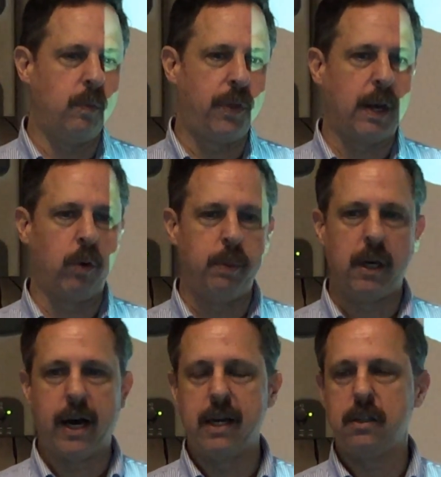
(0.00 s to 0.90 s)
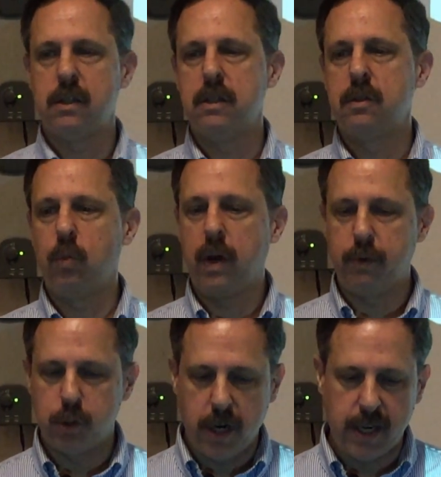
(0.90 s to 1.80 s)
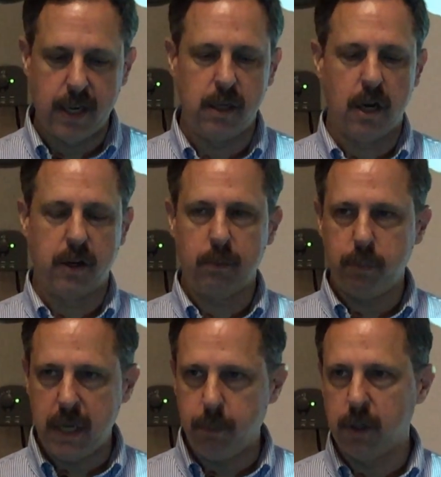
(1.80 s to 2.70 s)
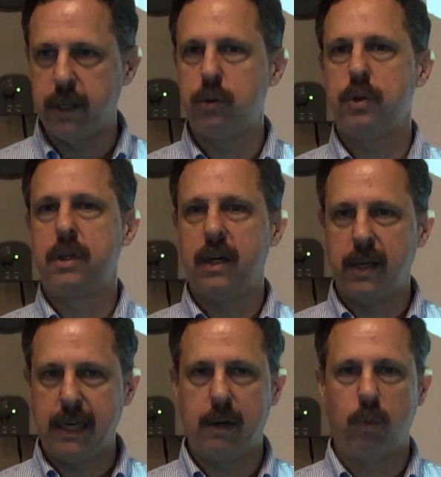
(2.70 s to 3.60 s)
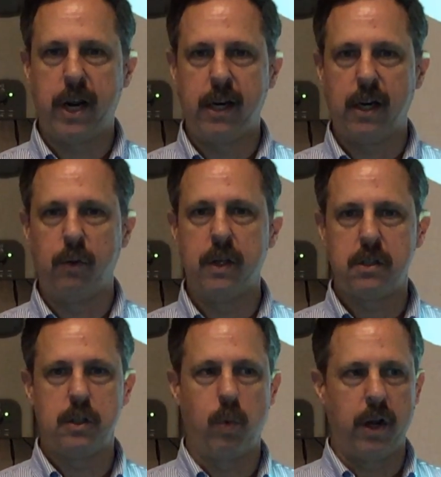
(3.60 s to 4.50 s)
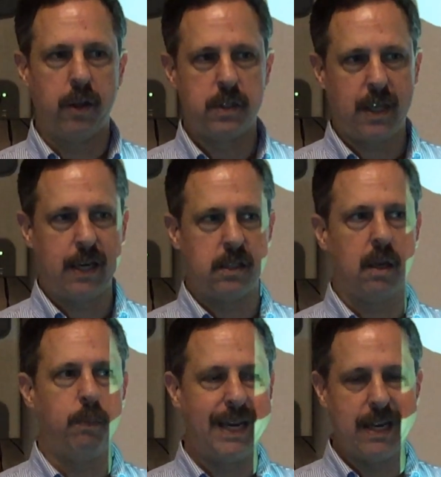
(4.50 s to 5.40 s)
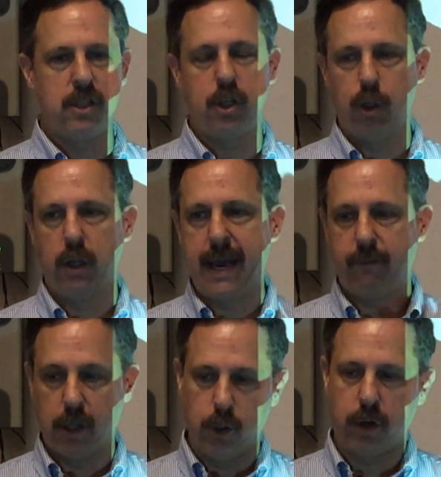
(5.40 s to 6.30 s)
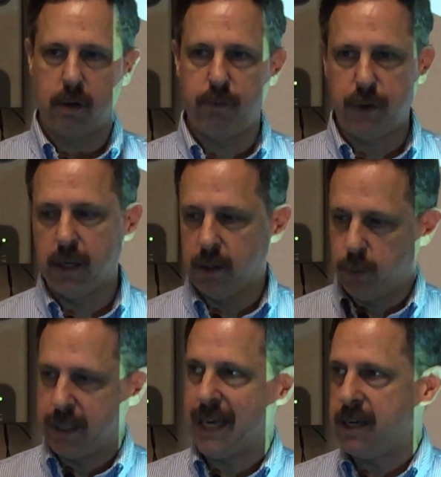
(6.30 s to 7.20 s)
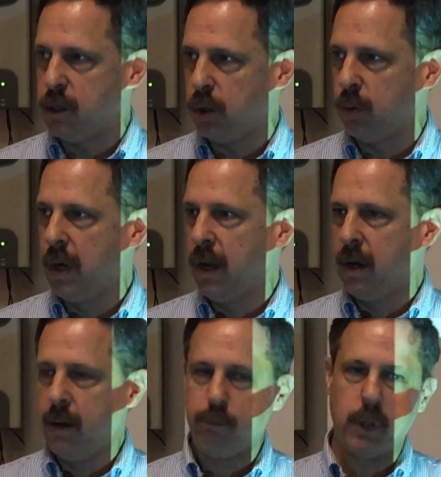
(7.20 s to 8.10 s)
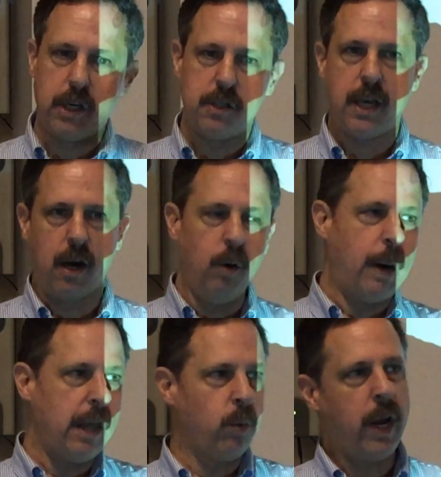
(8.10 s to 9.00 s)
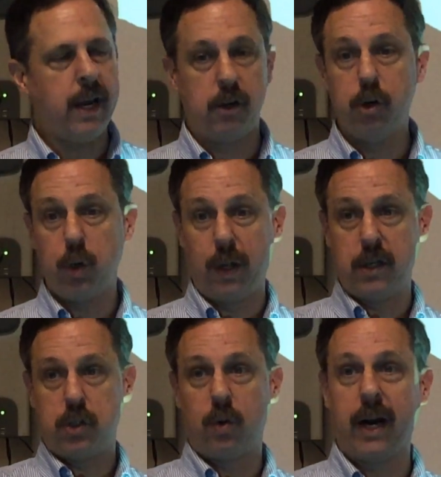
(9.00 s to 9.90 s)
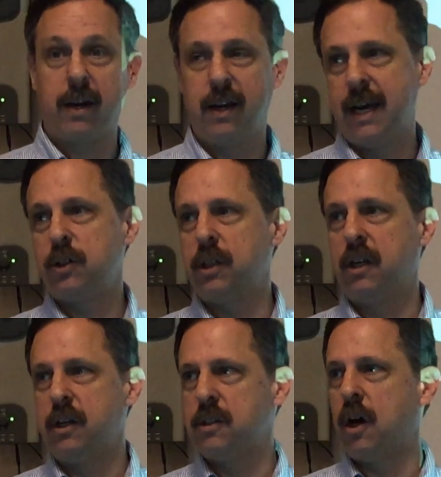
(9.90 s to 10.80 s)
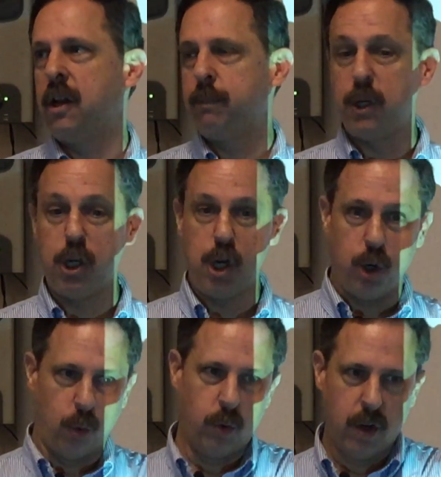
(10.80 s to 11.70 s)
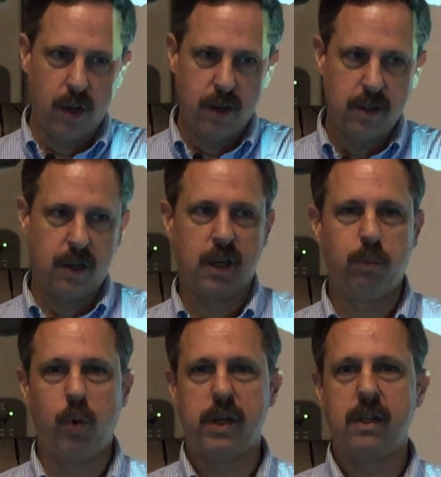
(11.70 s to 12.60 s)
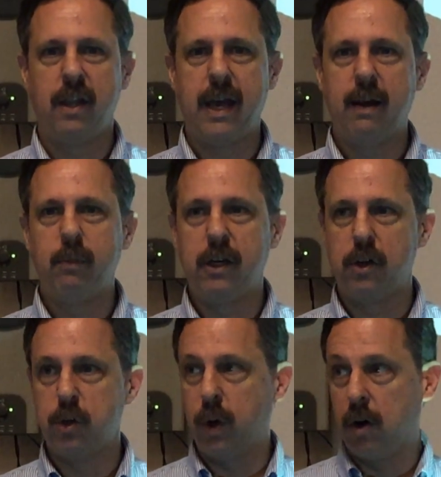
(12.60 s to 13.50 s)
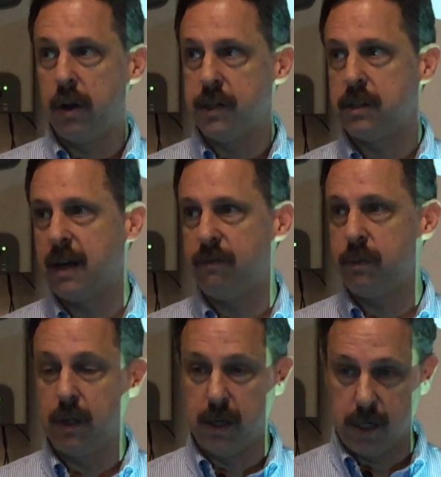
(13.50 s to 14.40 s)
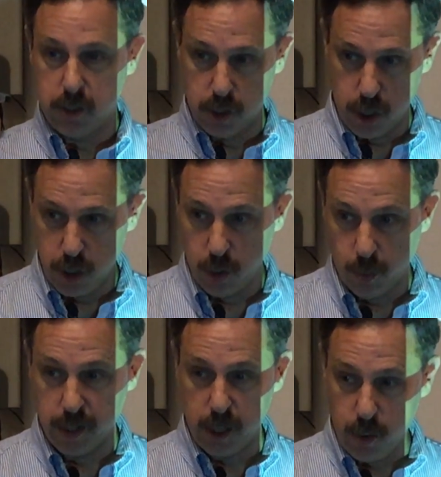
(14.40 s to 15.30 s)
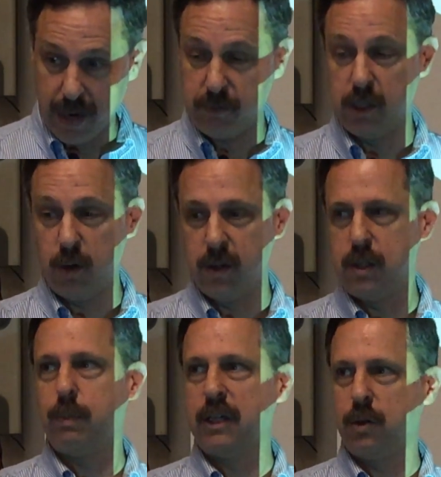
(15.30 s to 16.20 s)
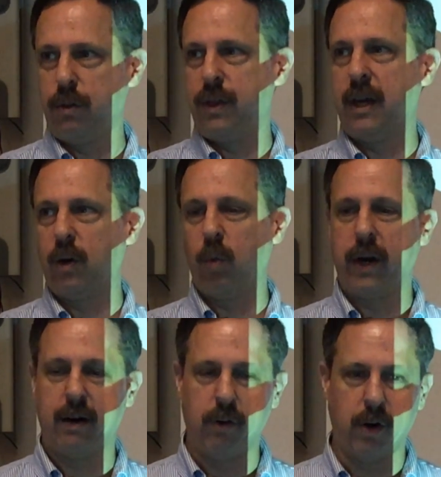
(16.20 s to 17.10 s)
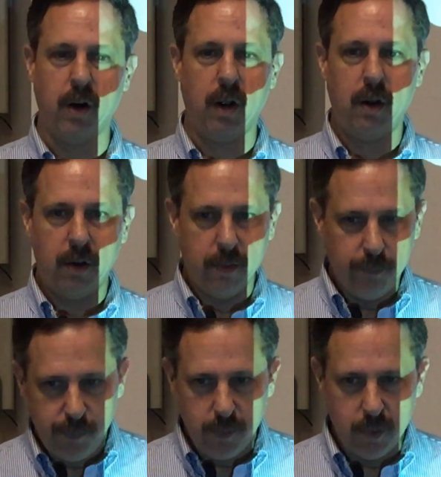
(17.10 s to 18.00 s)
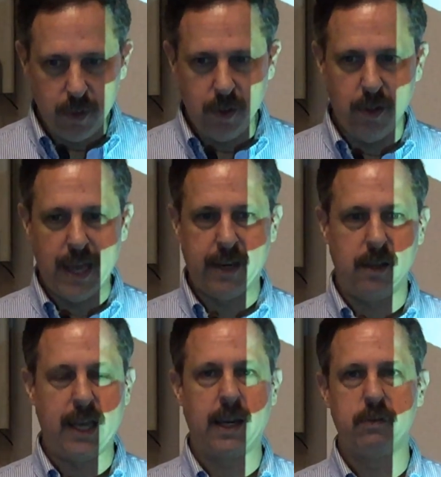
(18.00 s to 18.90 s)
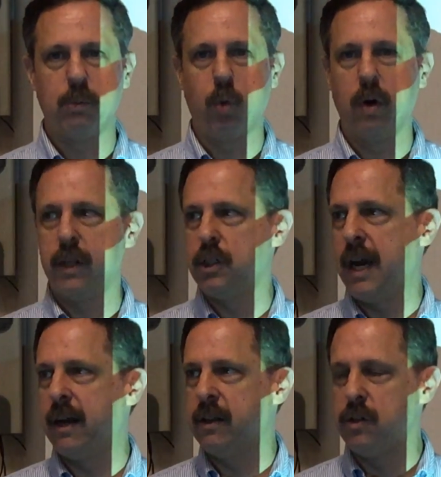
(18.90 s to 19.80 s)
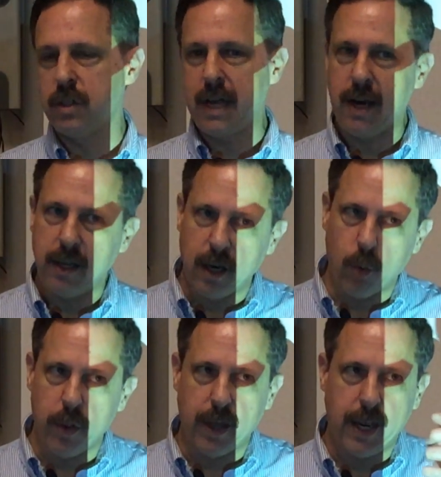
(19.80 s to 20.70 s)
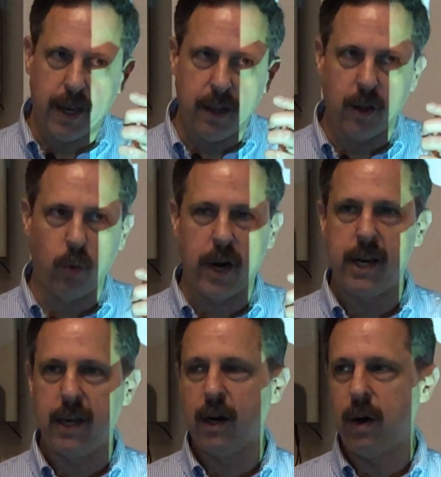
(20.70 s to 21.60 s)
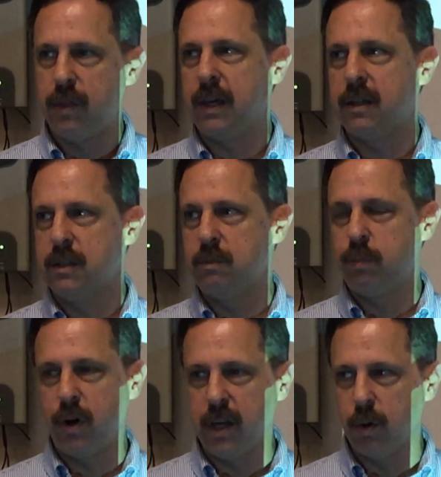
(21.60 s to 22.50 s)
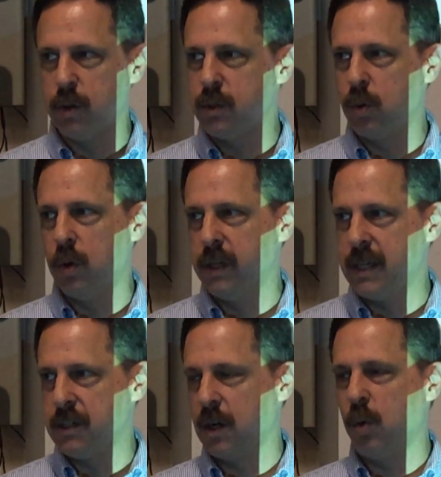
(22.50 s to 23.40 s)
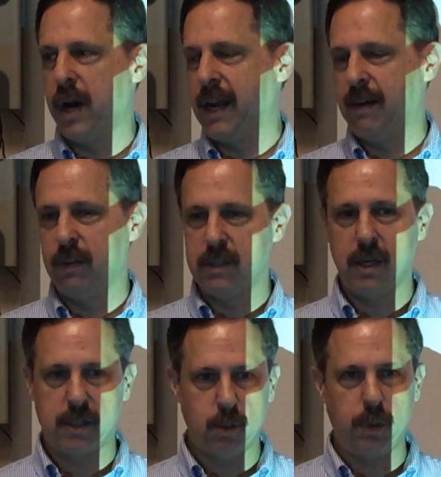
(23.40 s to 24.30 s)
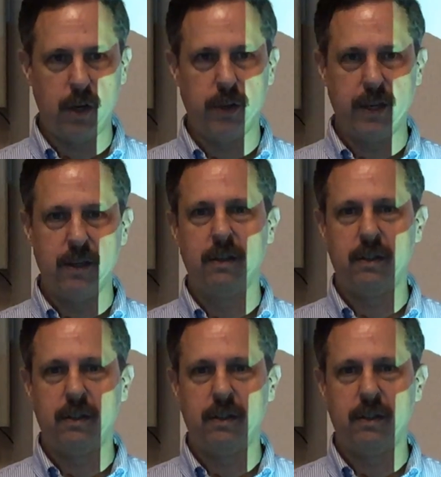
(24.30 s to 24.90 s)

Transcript: think would be nice is if you're trying to get young people interested in ham radio, this is one of those things that begins to have the look and feel of what they do. But you say, oh, by the way, you're doing this direct connection and it's all up to you. And you point to them and you're doing all this stuff and it's you and you have to do this special thing or whatever. That gives them more of the challenge. Standing there with a handheld radio, I think, is pretty old school. It doesn't quite have the sex appeal that